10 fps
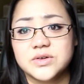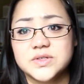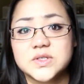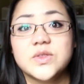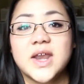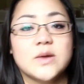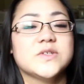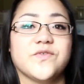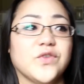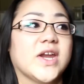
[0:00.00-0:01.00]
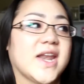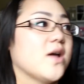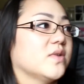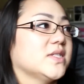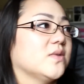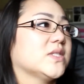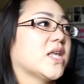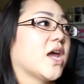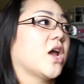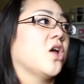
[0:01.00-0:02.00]
So then I was freaking out, because I was
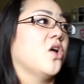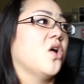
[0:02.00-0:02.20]
like,